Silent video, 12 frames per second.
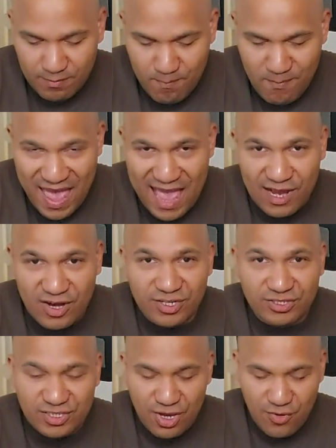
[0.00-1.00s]

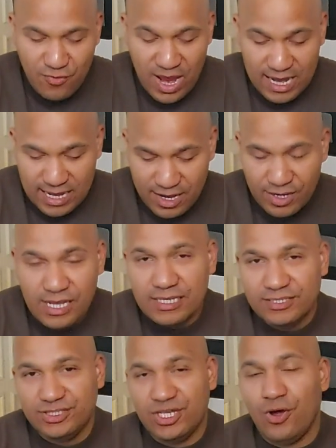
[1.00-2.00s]
bangers right here.
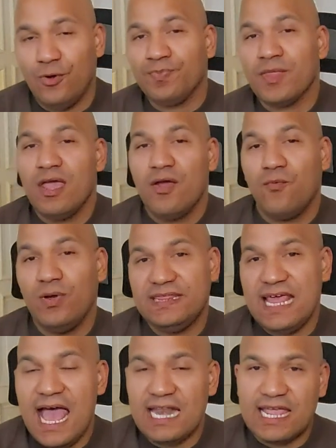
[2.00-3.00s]
So with
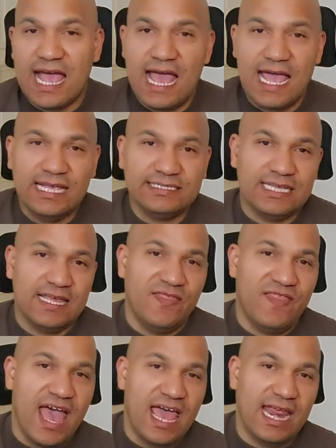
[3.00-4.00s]
that, guys,
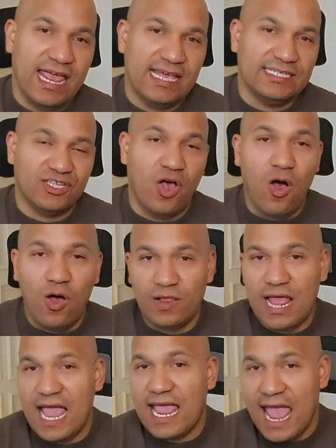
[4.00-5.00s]
that is
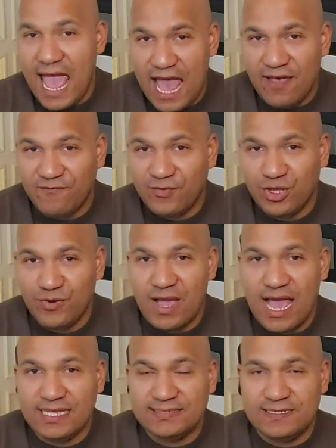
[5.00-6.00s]
all I have for you
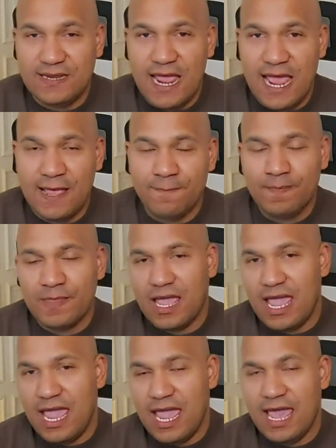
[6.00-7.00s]
guys today.
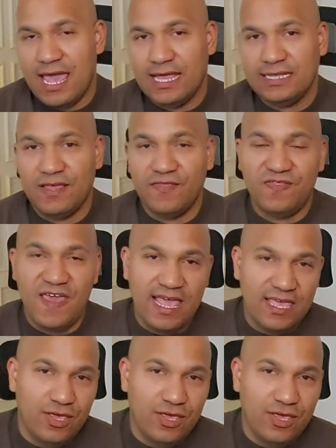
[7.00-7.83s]
And thank